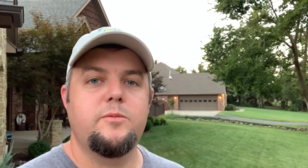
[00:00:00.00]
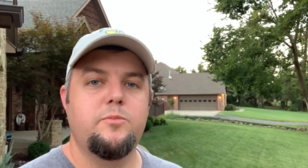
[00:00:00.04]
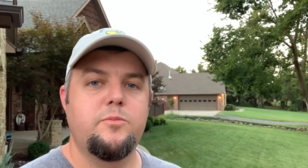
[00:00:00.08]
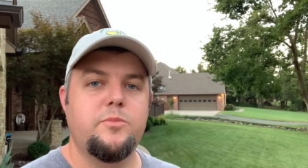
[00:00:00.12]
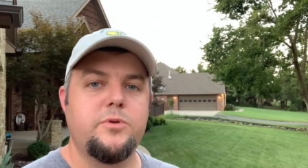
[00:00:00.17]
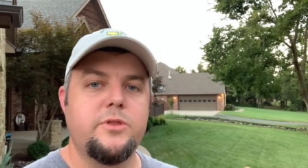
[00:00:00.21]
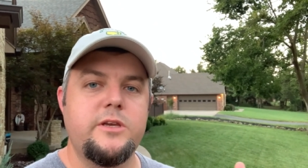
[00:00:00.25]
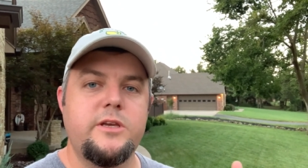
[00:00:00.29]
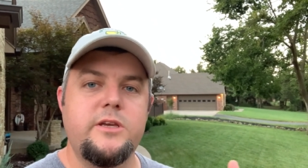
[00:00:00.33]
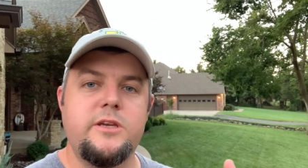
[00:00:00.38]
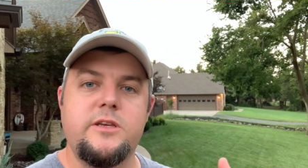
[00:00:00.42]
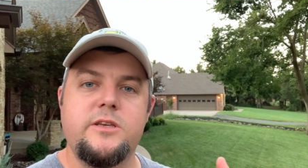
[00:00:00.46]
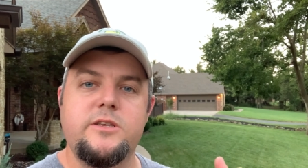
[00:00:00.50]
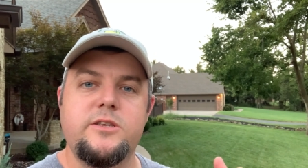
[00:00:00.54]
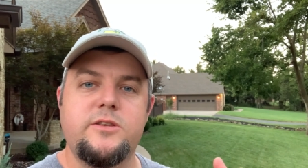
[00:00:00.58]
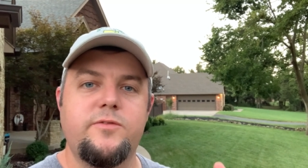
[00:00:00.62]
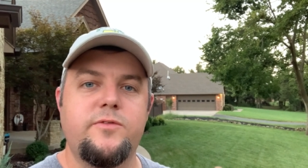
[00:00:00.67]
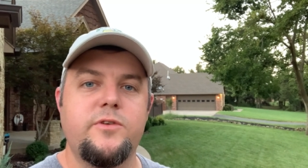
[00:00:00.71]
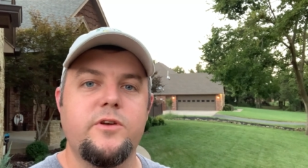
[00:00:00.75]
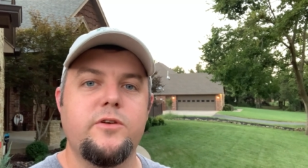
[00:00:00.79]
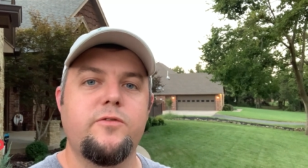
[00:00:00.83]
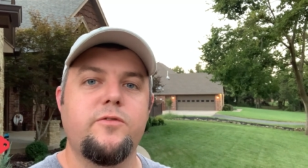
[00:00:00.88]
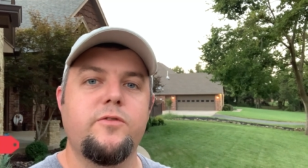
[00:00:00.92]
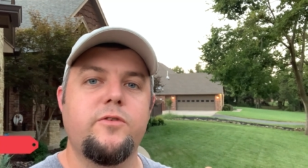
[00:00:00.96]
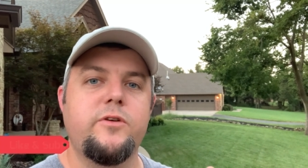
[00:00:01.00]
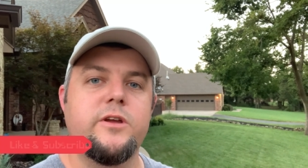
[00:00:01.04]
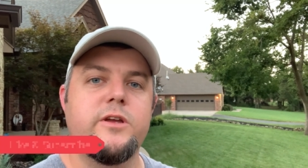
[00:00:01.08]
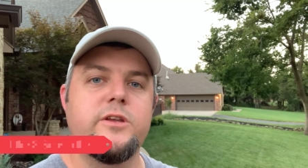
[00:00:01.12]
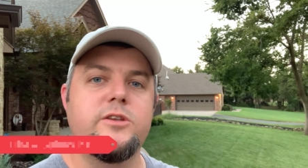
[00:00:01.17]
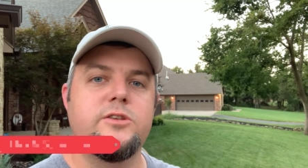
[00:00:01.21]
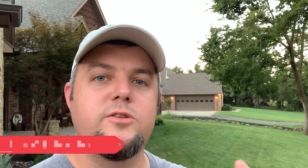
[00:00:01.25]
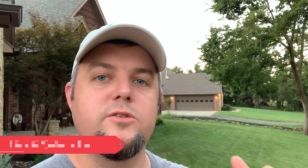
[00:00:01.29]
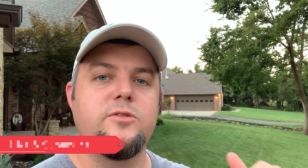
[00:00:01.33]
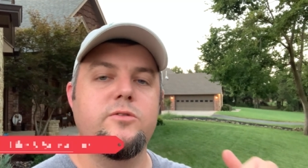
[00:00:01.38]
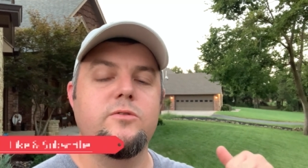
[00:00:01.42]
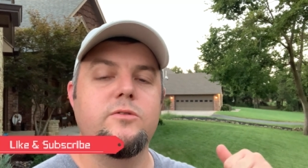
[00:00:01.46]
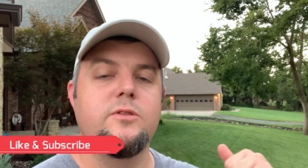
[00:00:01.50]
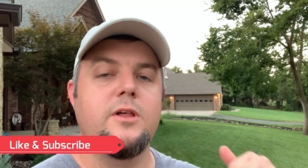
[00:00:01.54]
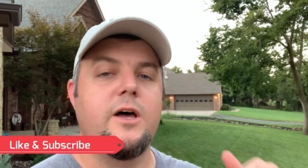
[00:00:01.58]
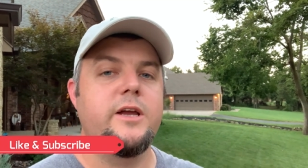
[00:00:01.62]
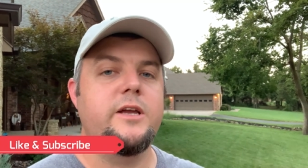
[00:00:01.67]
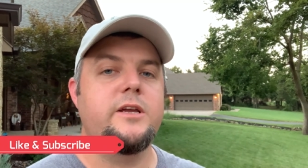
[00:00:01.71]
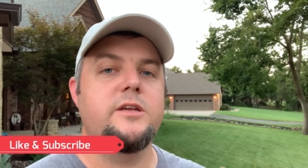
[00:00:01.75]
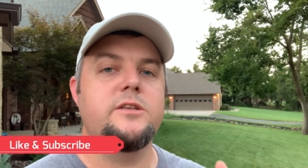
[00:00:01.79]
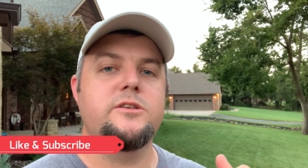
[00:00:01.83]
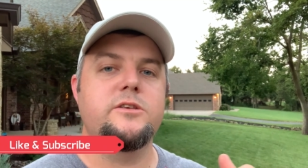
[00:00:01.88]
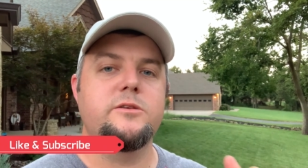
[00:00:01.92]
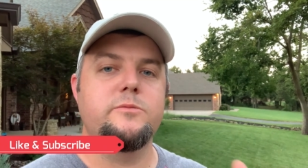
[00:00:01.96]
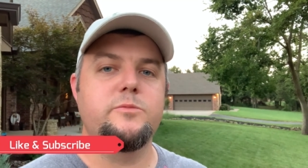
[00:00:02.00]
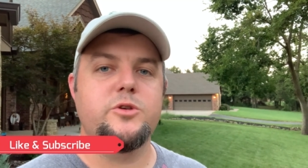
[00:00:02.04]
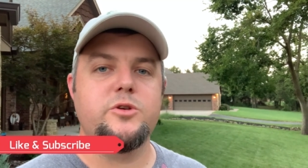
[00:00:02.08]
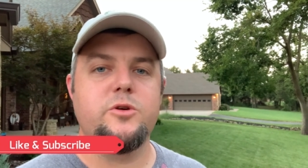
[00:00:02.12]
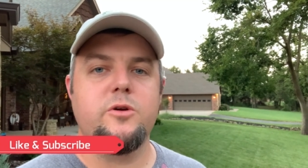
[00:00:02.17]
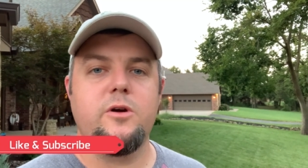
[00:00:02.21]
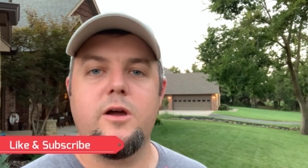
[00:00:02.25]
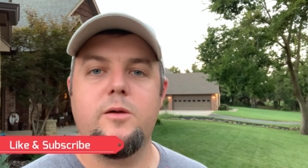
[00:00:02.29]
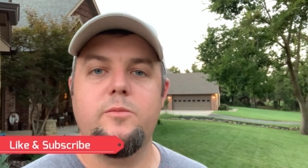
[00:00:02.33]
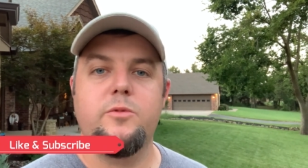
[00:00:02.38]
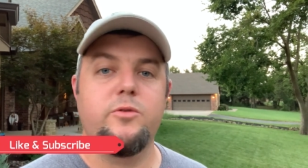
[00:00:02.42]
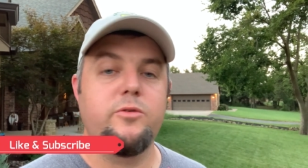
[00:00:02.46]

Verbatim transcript: Please feel free to like and subscribe.